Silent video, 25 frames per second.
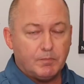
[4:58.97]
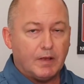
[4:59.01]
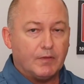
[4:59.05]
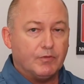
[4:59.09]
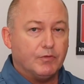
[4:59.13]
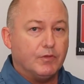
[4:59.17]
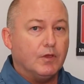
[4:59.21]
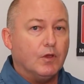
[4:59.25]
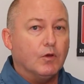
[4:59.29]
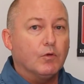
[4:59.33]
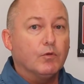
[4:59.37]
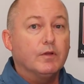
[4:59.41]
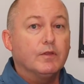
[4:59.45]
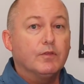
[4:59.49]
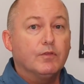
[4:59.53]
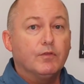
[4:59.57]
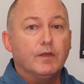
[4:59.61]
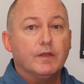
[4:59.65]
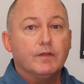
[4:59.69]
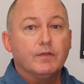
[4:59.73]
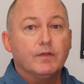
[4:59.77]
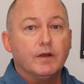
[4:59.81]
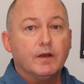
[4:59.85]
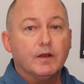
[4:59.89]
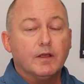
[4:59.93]
About the only
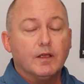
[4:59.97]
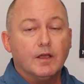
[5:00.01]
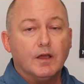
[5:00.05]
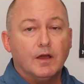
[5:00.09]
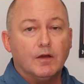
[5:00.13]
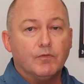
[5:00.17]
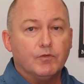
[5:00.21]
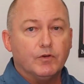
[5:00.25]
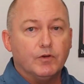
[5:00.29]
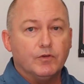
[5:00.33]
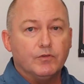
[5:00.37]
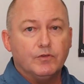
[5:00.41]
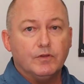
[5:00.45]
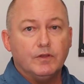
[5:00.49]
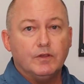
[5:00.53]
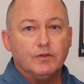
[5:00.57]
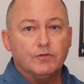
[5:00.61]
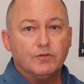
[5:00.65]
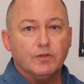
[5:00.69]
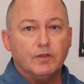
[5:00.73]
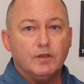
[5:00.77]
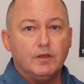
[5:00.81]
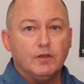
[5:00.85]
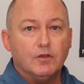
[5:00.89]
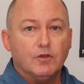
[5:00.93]
thing that it covers
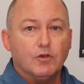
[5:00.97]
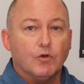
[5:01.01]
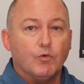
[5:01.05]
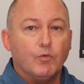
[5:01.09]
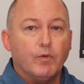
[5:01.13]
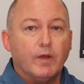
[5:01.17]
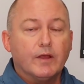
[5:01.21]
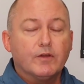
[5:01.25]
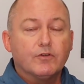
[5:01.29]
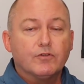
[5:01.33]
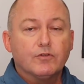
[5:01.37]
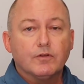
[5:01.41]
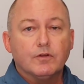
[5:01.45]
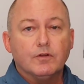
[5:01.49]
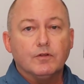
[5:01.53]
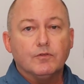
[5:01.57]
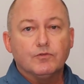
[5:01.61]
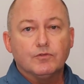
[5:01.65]
is the correction